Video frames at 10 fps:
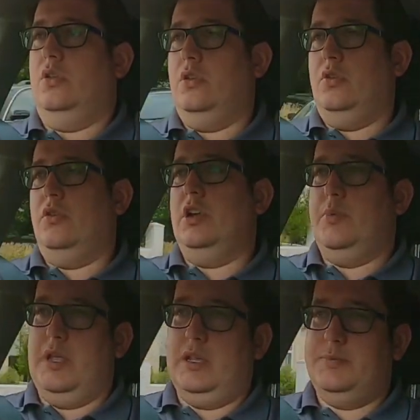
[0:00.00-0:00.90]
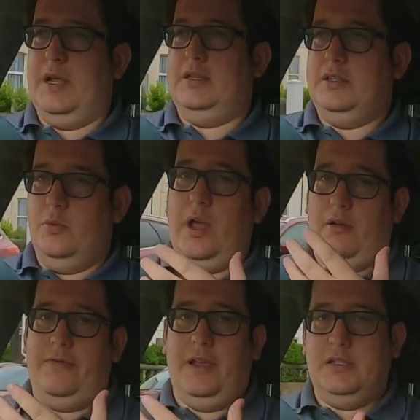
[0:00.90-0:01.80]
you're going to be expected to
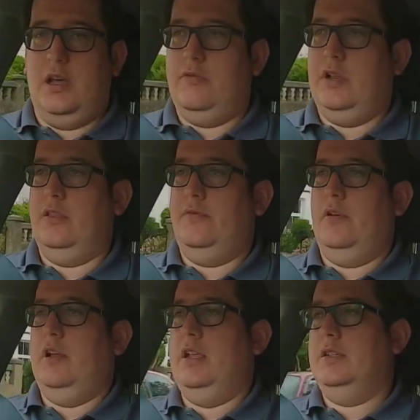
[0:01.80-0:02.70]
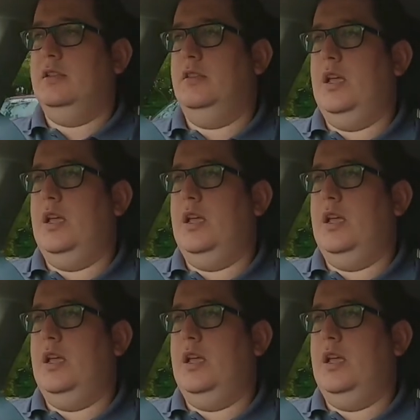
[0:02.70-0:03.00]
wear a face covering at the very least.